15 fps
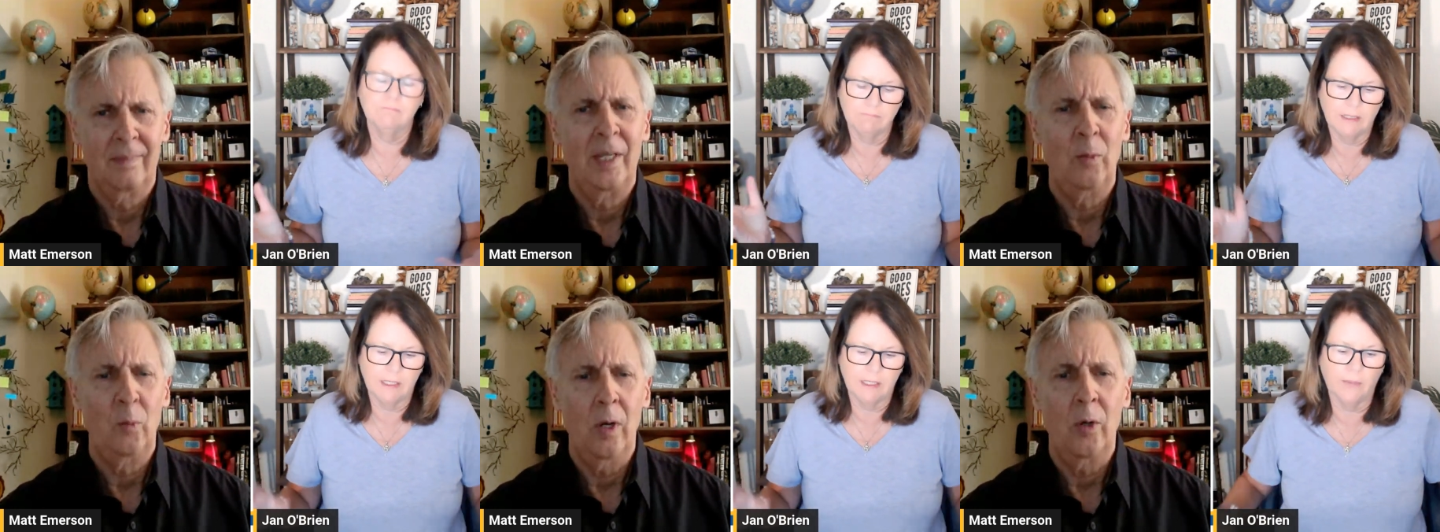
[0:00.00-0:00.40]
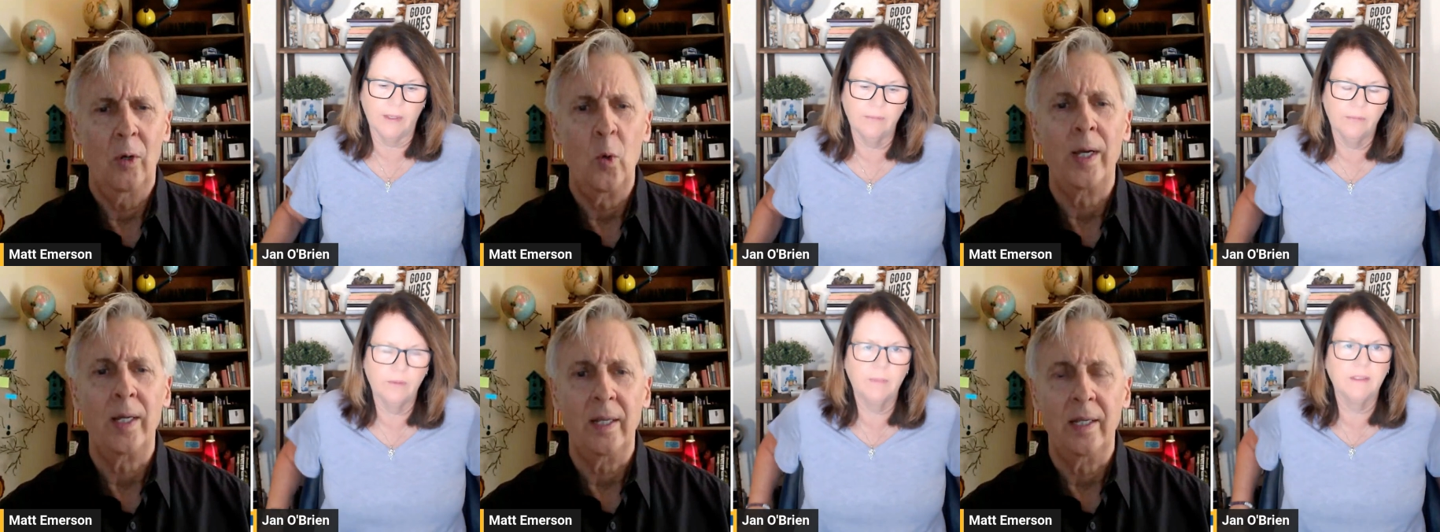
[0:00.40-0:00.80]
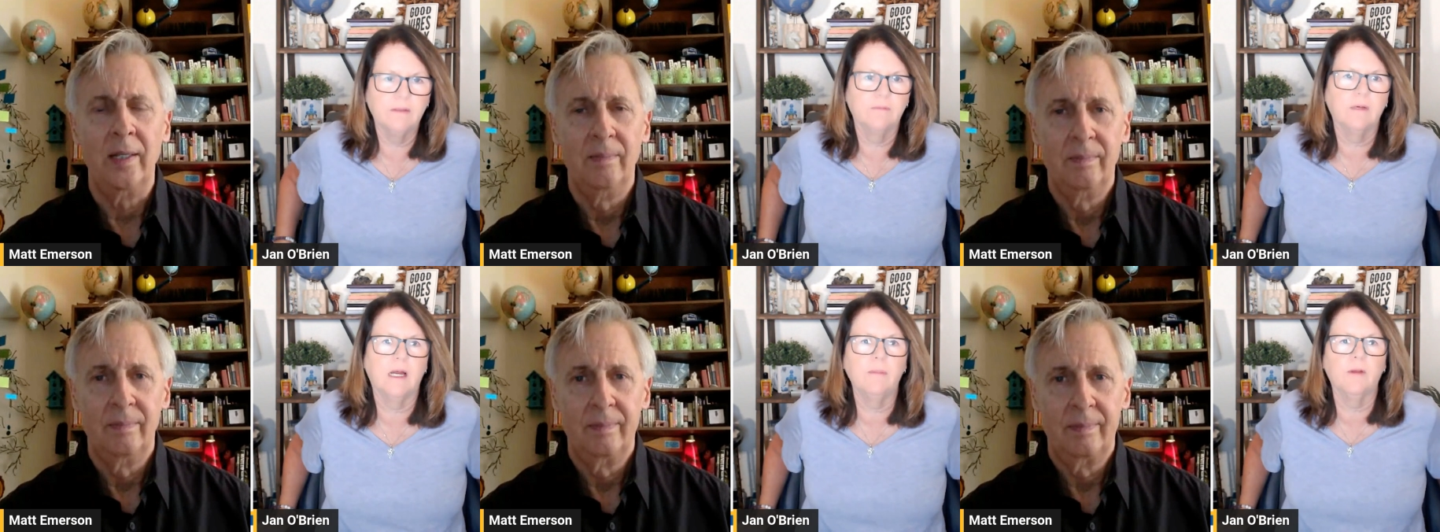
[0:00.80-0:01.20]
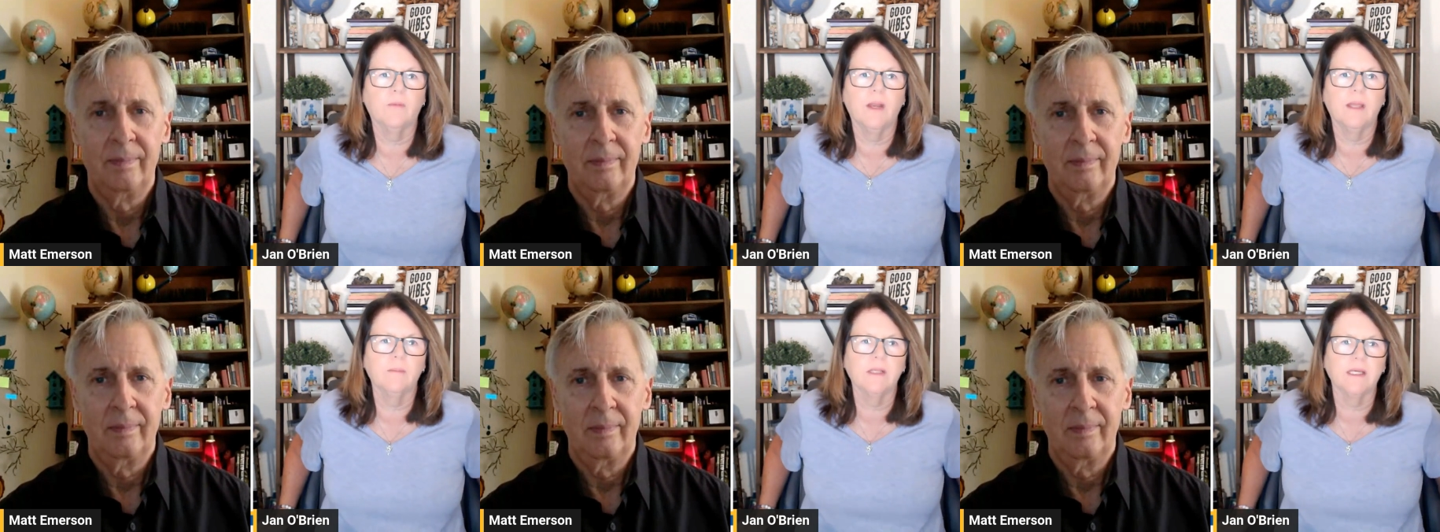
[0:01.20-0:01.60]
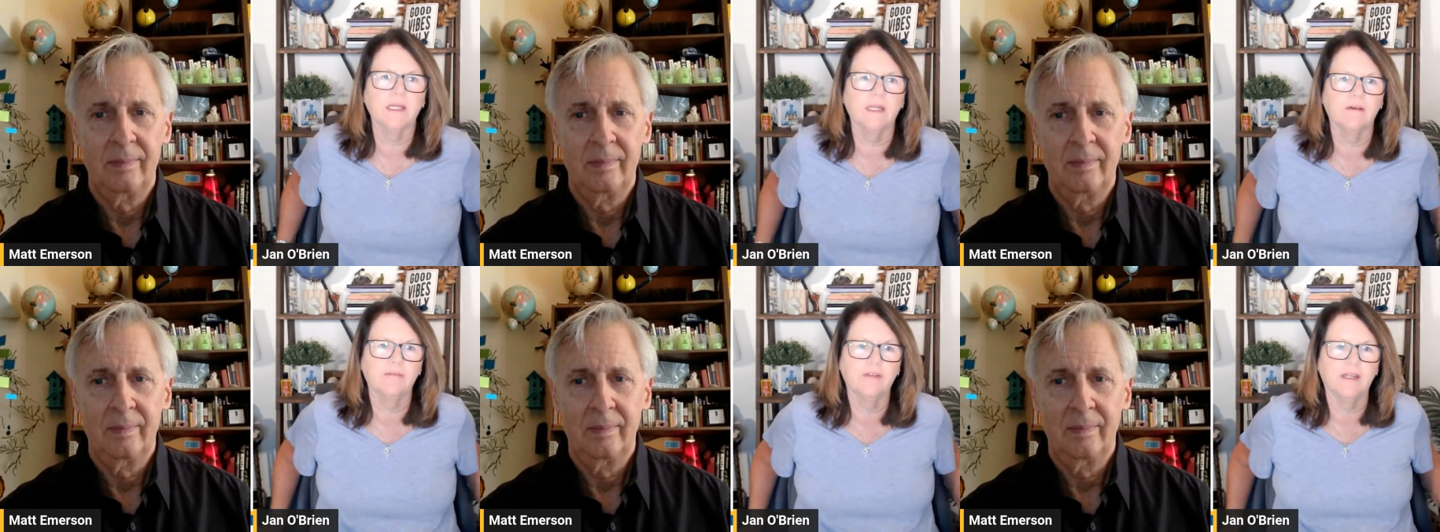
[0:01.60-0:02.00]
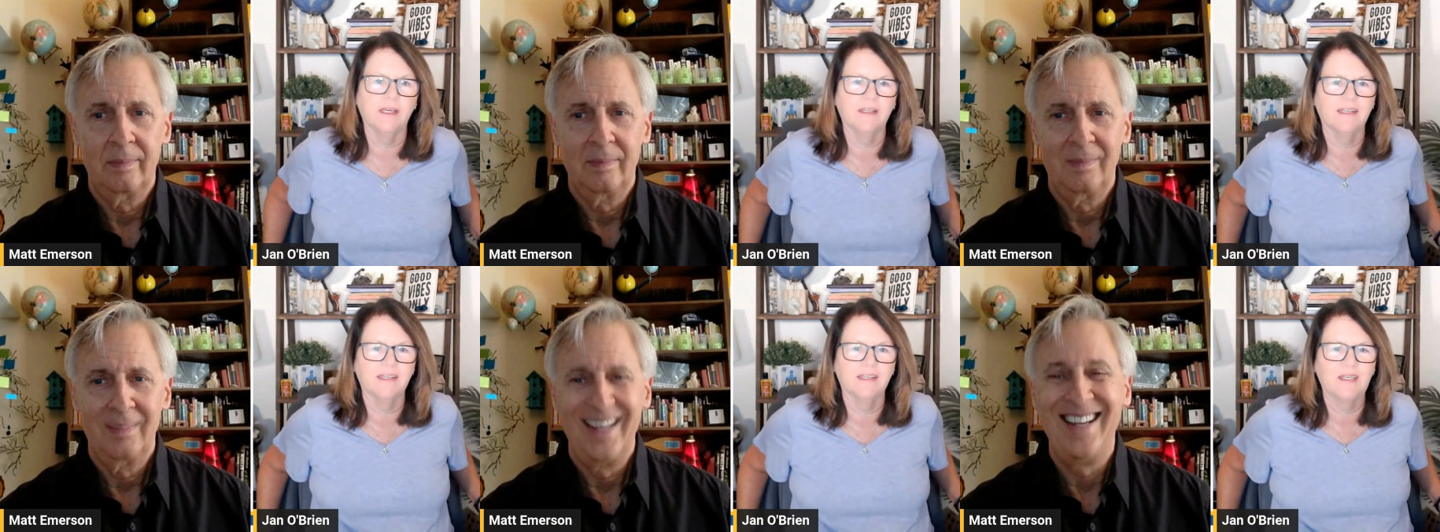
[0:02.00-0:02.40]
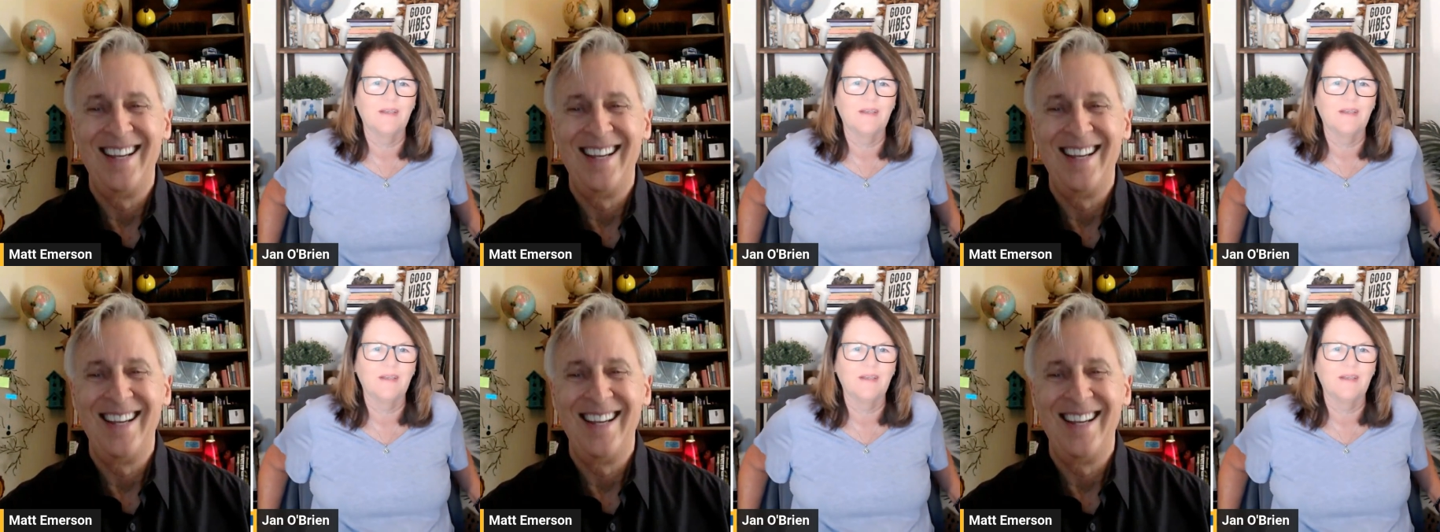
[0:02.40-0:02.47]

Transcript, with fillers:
Speaker 1: Anyway, I've been rambling enough today. Thank you.